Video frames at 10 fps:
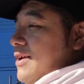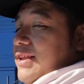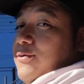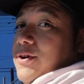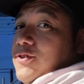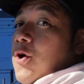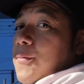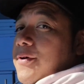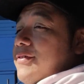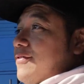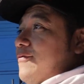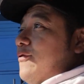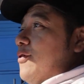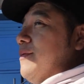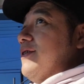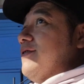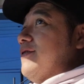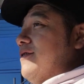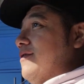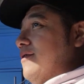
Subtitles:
and into October, 4 months,